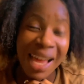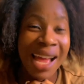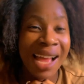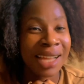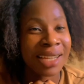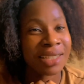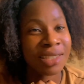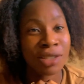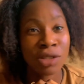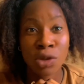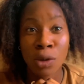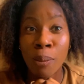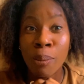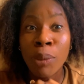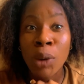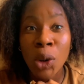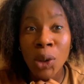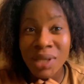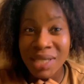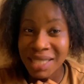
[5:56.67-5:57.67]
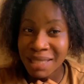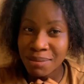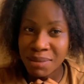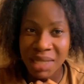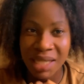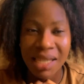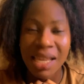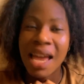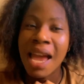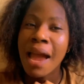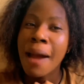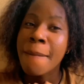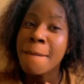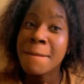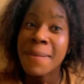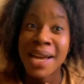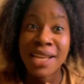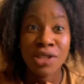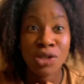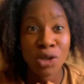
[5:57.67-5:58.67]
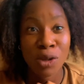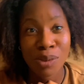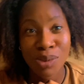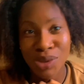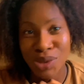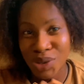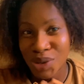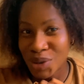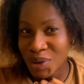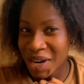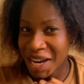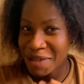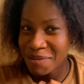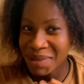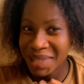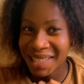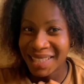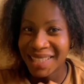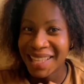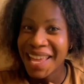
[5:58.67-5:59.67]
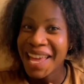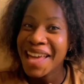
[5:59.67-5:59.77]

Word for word: and support me by subscribing.